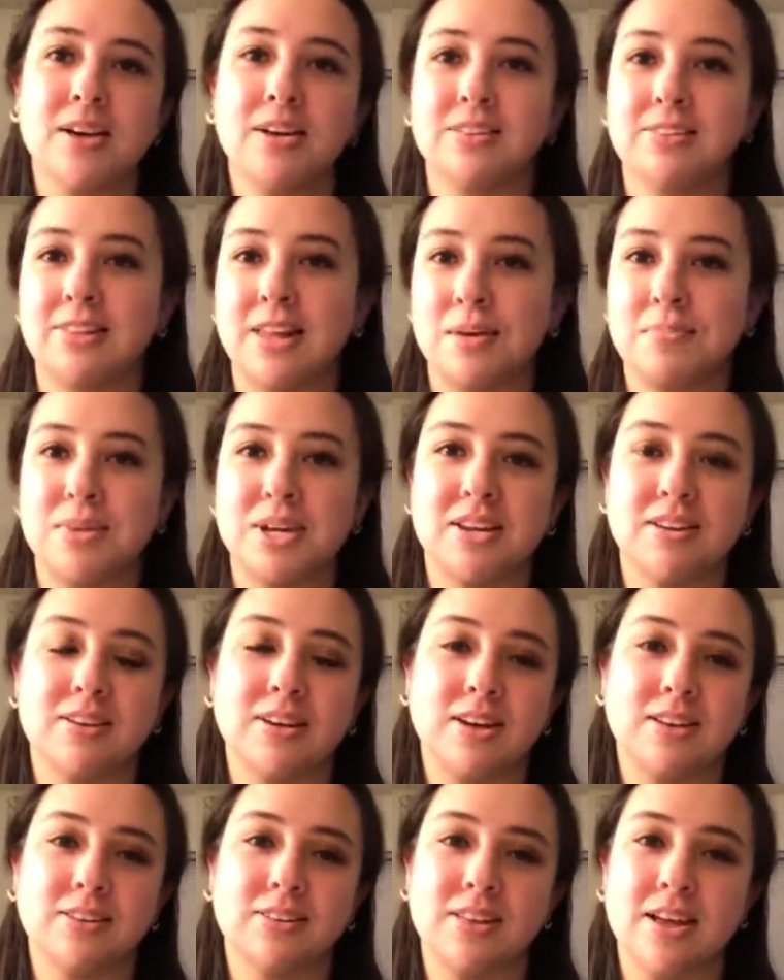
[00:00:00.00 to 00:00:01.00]
lemon
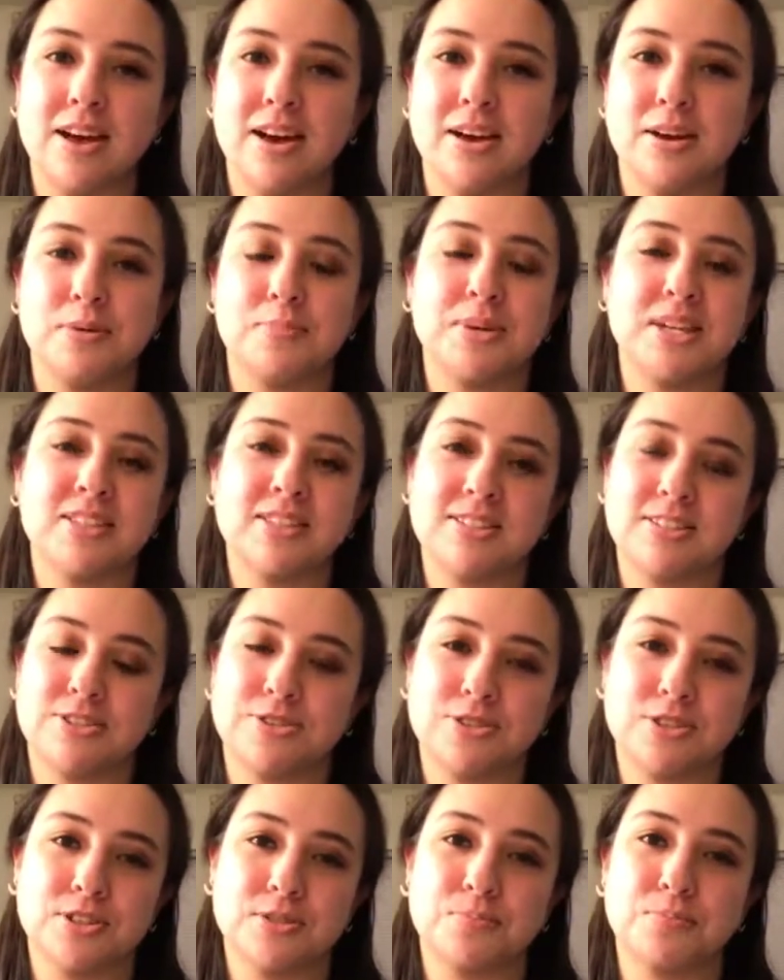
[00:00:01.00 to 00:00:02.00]
and lime and
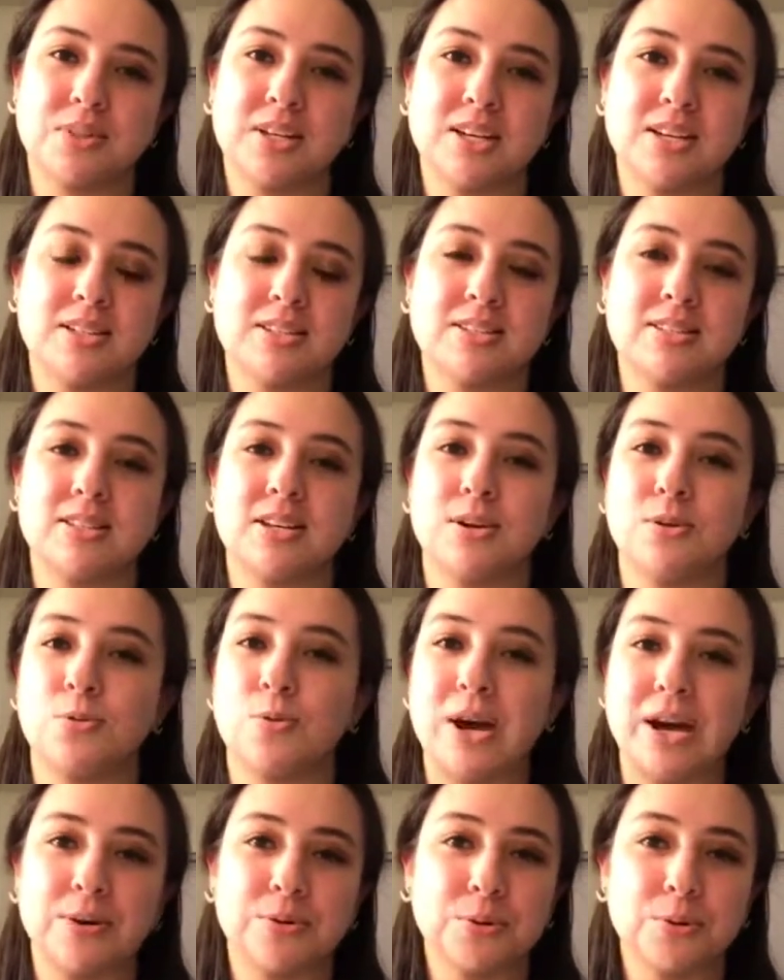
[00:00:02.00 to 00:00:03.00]
citrus bliss and
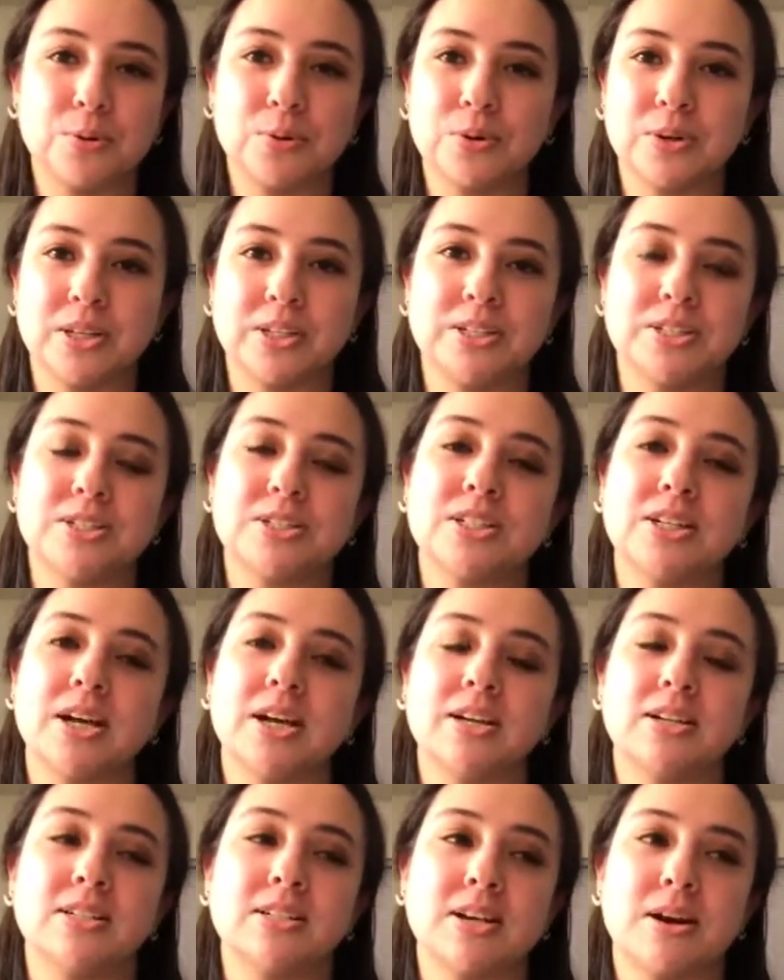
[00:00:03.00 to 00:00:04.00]
wild orange,
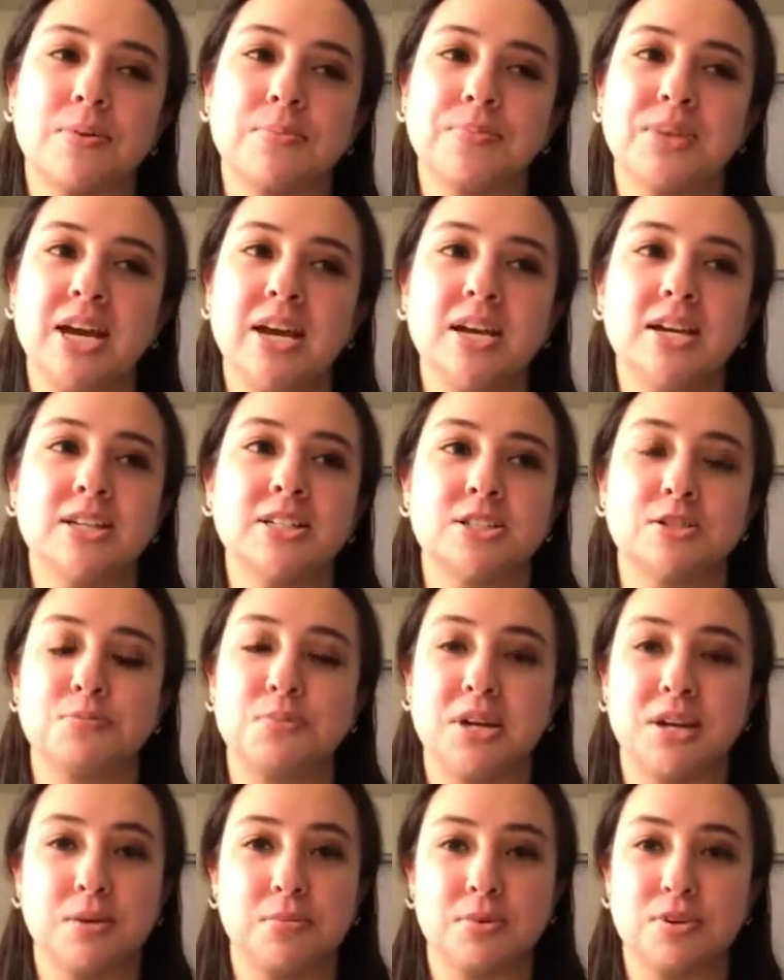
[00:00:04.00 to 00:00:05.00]
and just
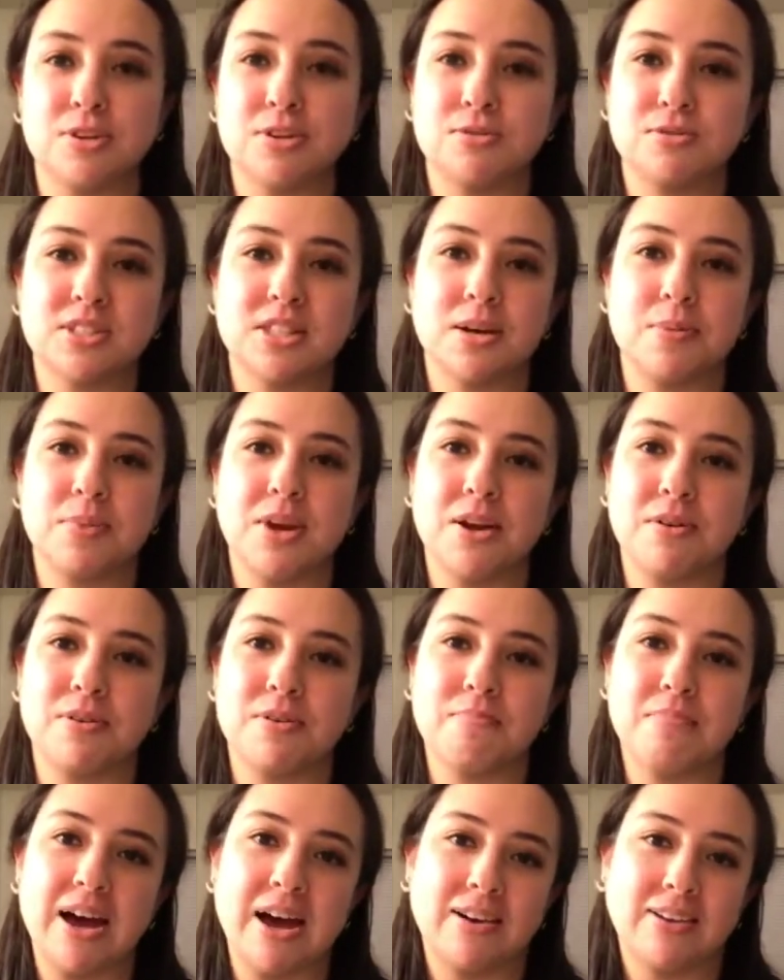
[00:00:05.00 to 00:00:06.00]
being able to use them
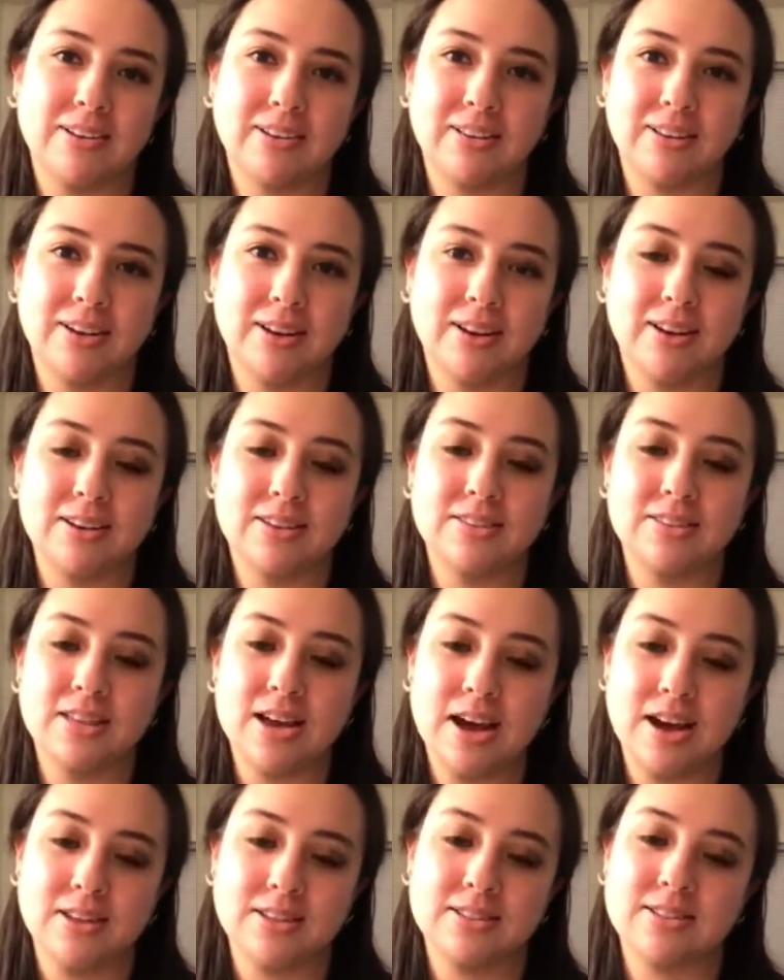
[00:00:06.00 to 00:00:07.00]
aromatically in
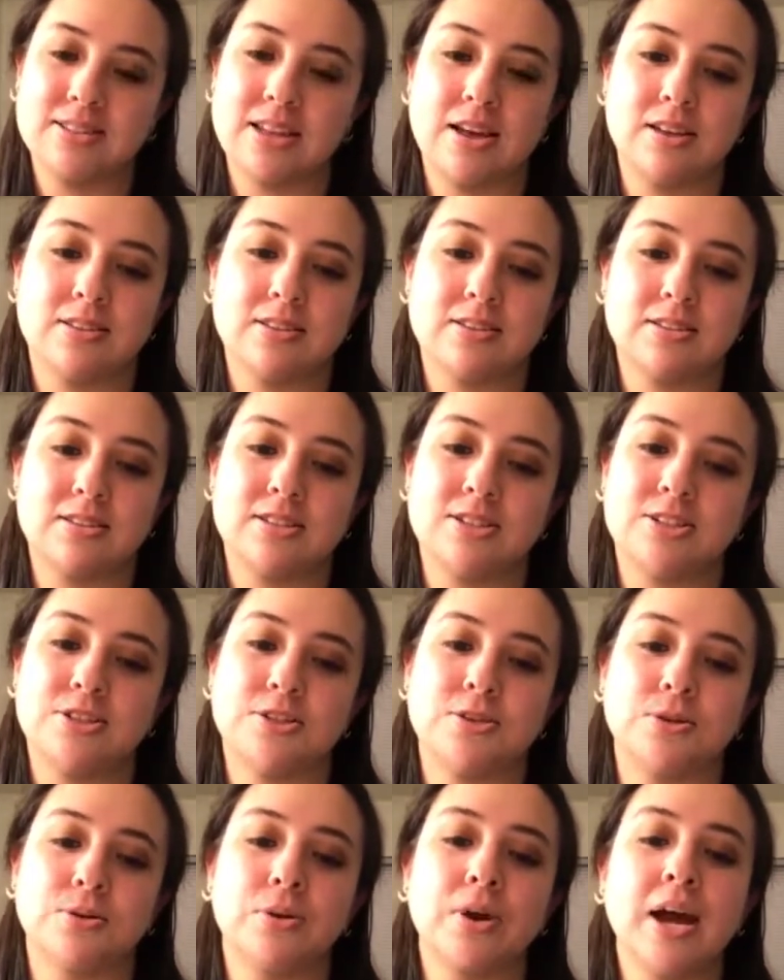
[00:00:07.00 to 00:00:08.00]
that sense
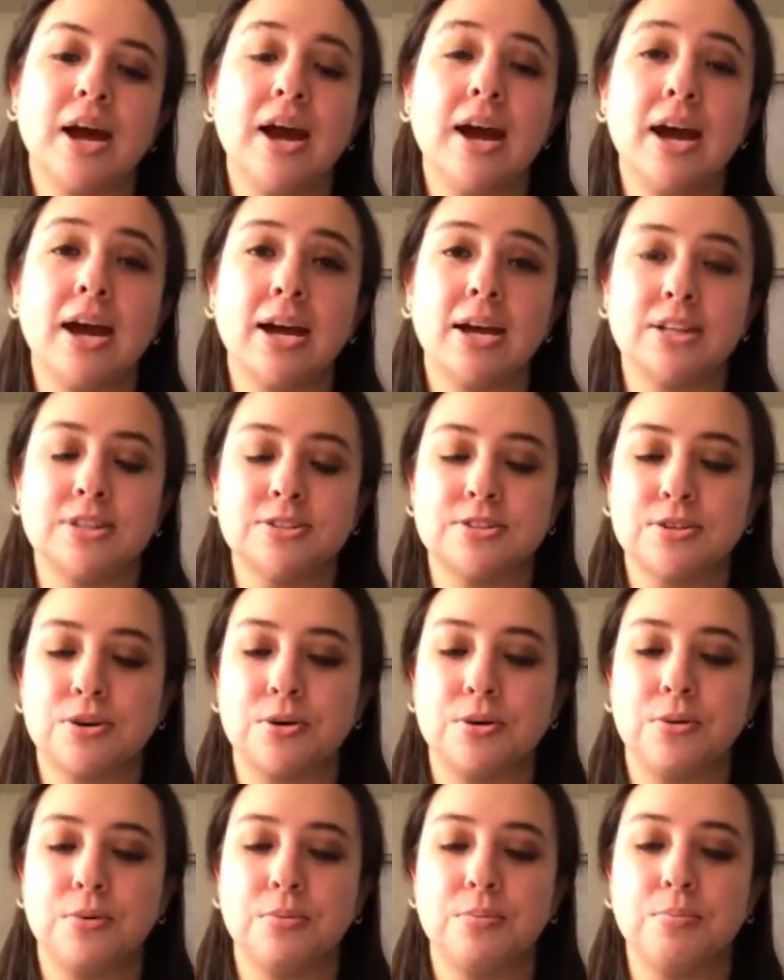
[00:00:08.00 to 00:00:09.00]
too. And
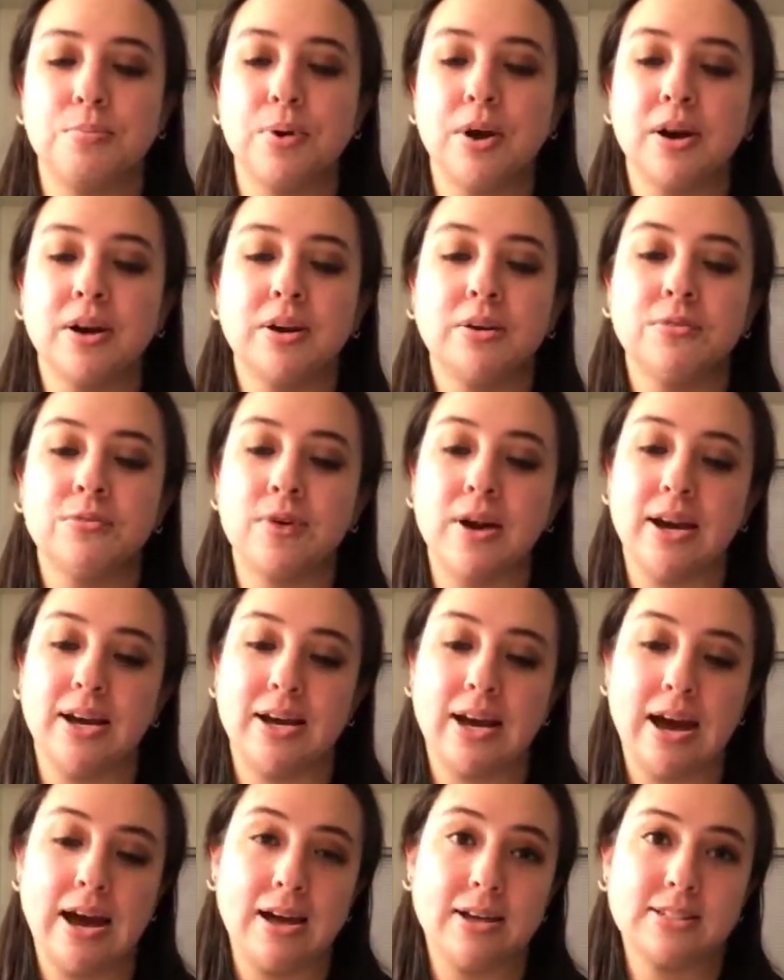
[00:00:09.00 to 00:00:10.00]
so part of why
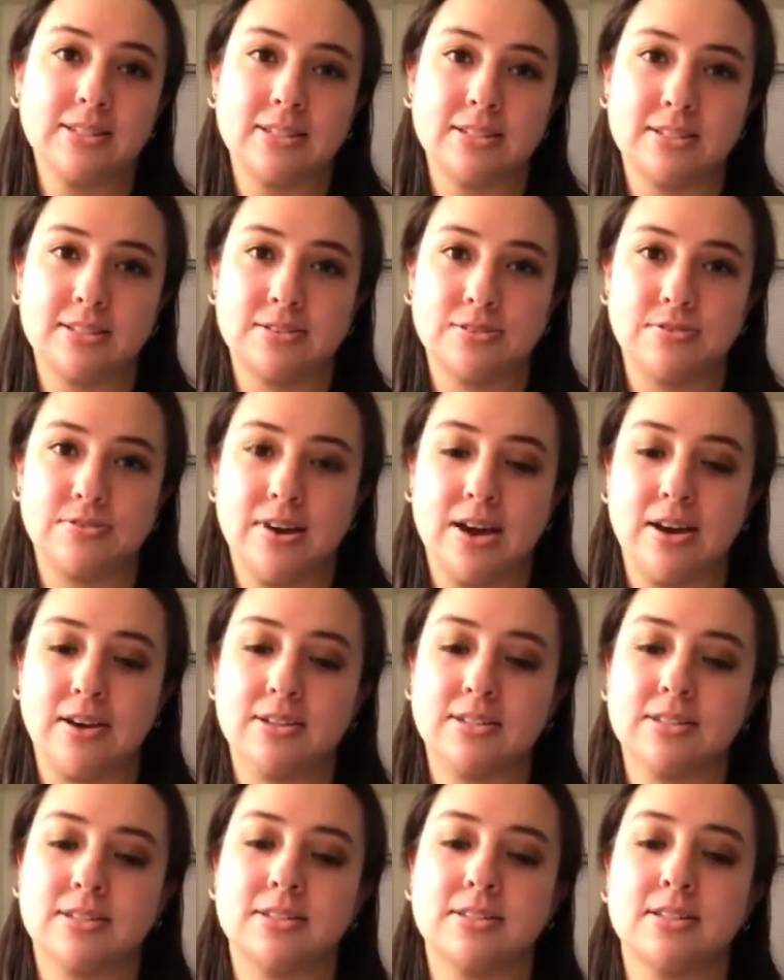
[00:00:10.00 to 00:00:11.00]
it has these
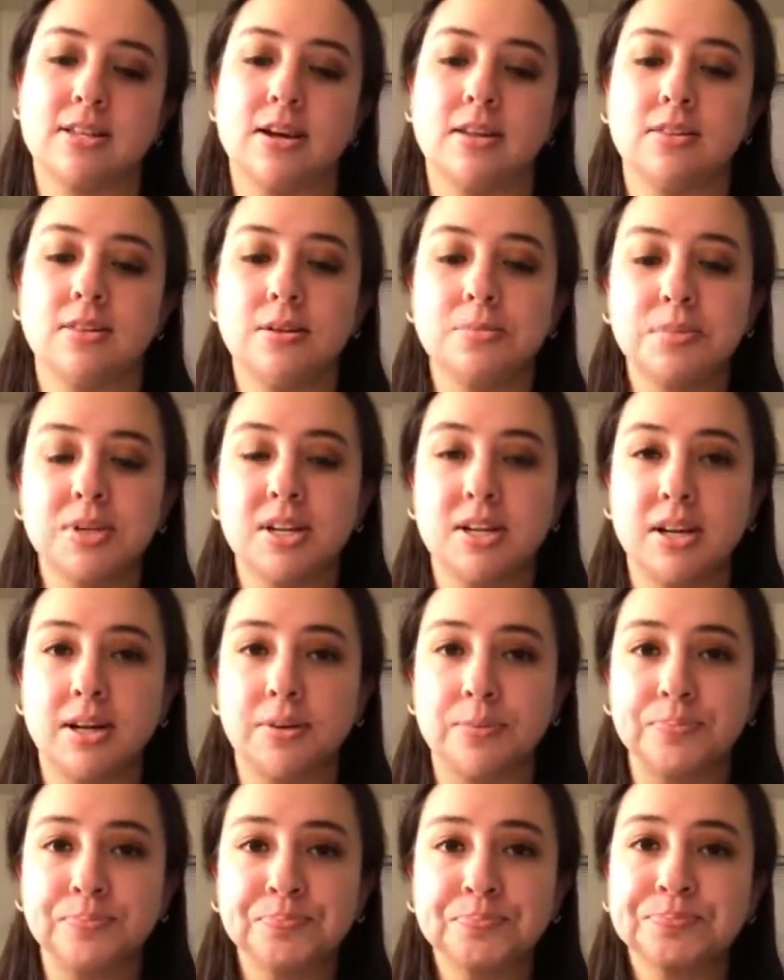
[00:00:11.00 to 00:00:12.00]
effects is that
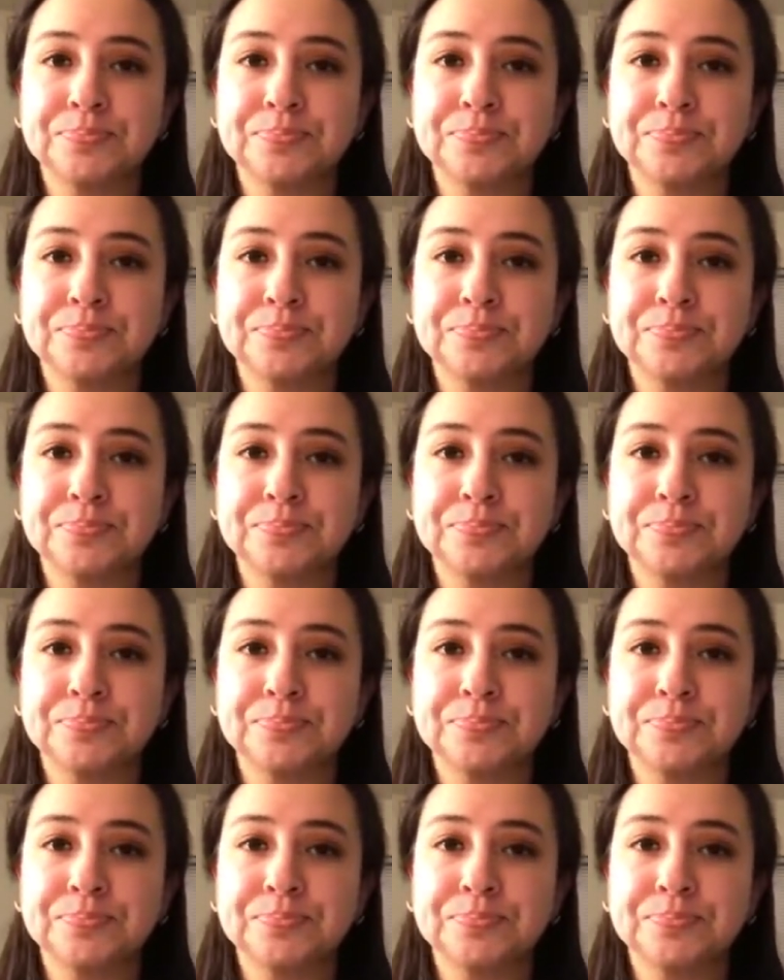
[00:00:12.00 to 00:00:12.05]
limonene